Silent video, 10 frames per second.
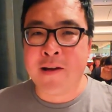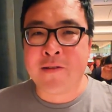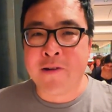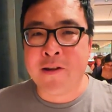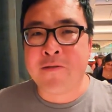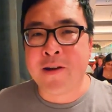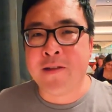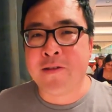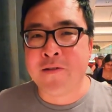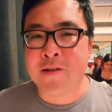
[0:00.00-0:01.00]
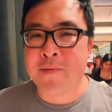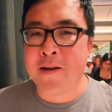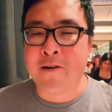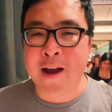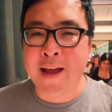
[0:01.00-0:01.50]
2022 has been
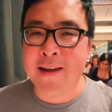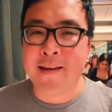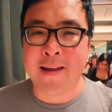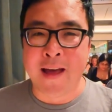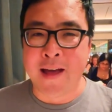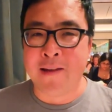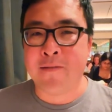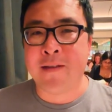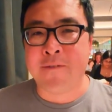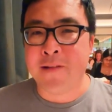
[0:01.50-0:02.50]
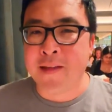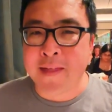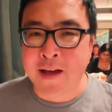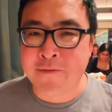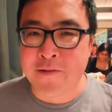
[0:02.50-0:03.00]
great, and definitely
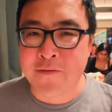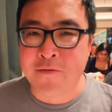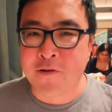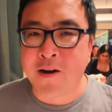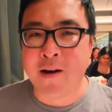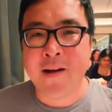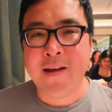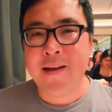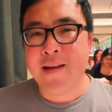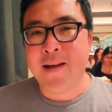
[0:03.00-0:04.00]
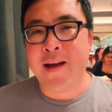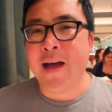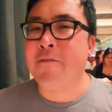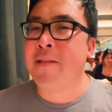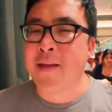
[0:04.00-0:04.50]
thankful for uh,
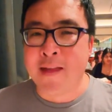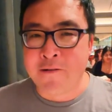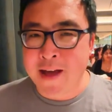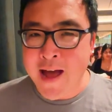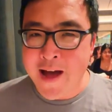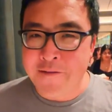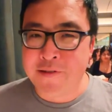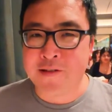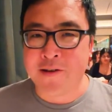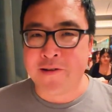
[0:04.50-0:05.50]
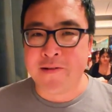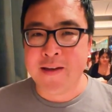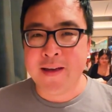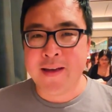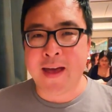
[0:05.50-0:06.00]
everything that we have. So
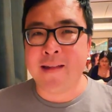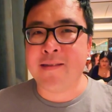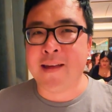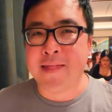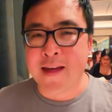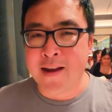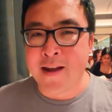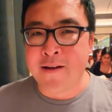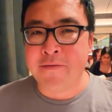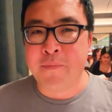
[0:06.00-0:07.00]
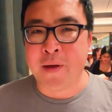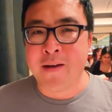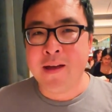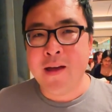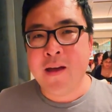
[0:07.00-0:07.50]
can't state that enough. But
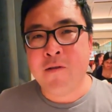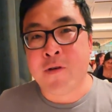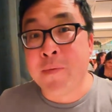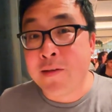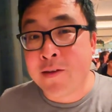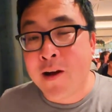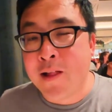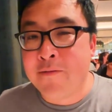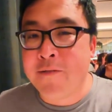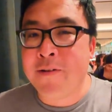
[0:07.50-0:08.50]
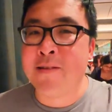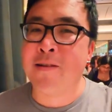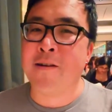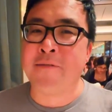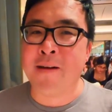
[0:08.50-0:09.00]
we're missing all of our friends
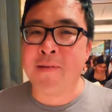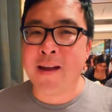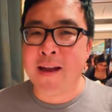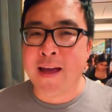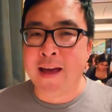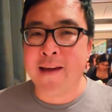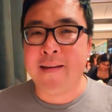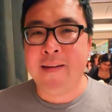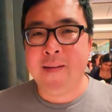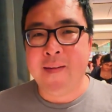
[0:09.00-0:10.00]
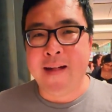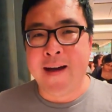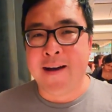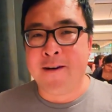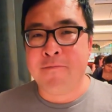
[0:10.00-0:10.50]
and our family today.
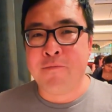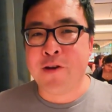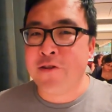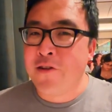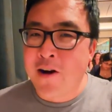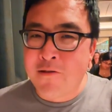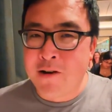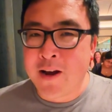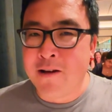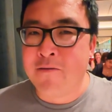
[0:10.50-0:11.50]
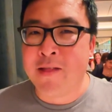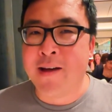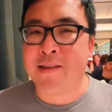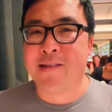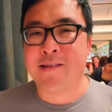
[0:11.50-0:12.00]
Uh, wish you all were here with
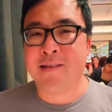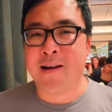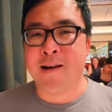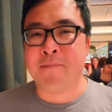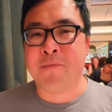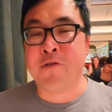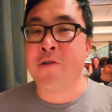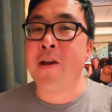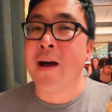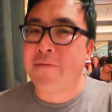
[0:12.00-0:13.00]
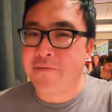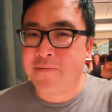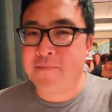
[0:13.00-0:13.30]
us um, soon enough.